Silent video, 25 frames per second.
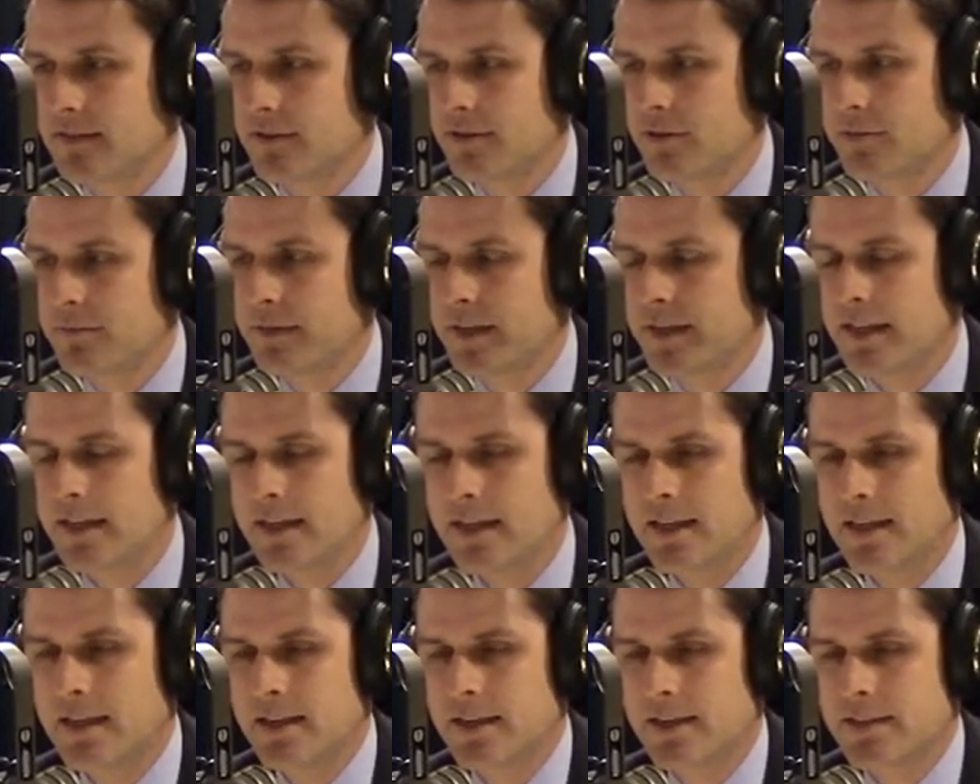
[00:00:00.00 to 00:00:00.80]
Army,
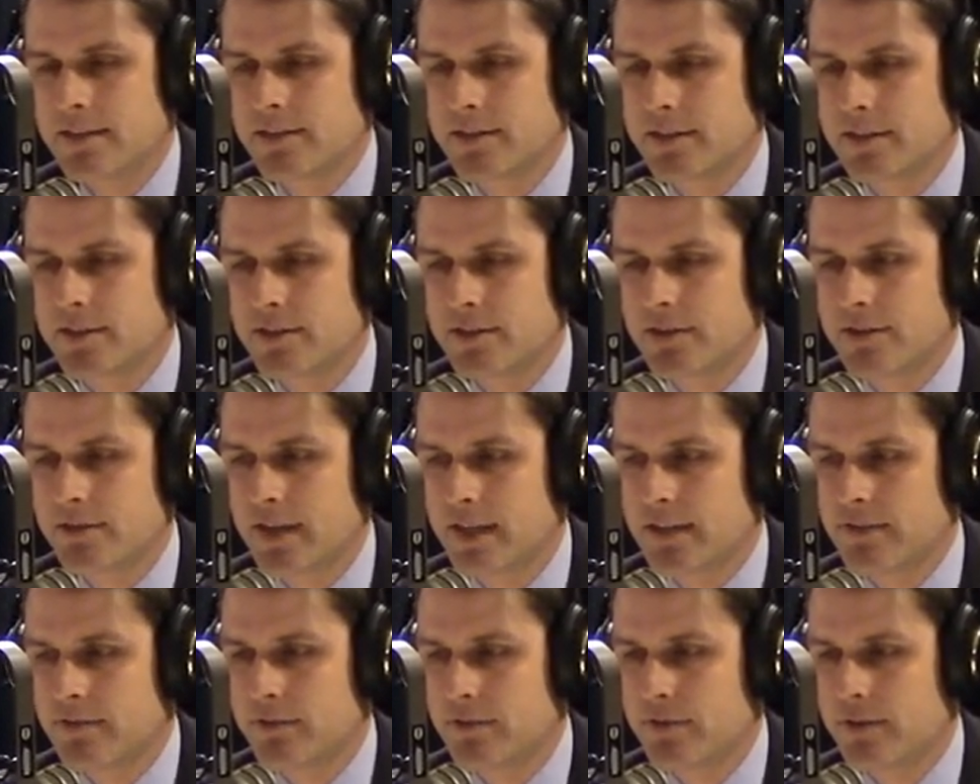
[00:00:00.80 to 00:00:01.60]
six years
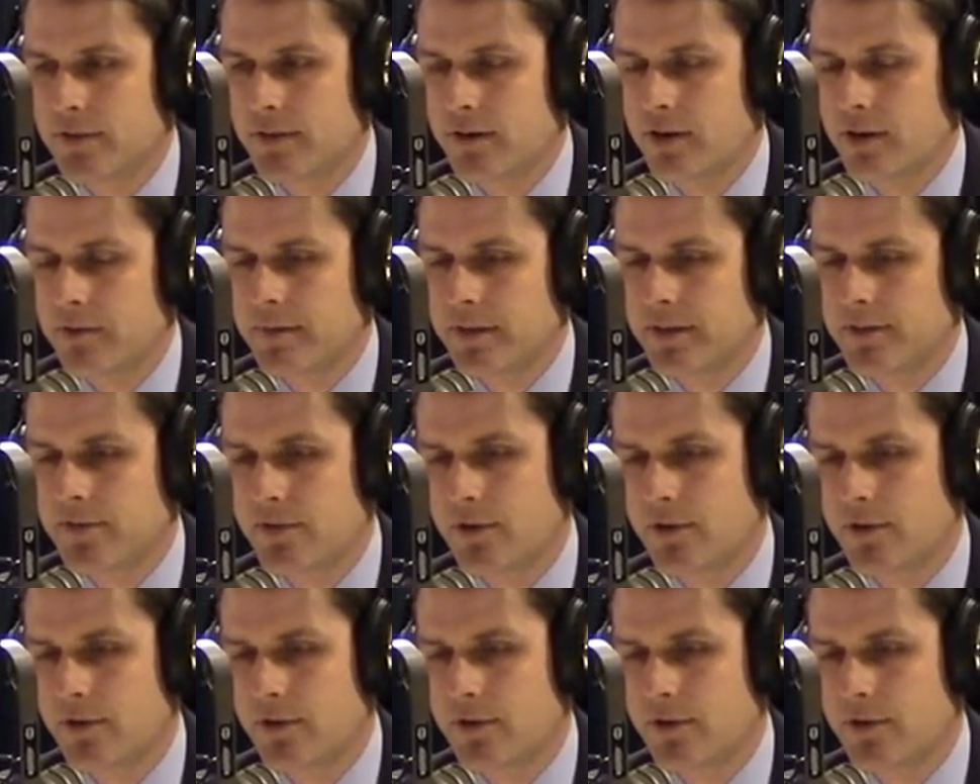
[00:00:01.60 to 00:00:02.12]
active duty Army.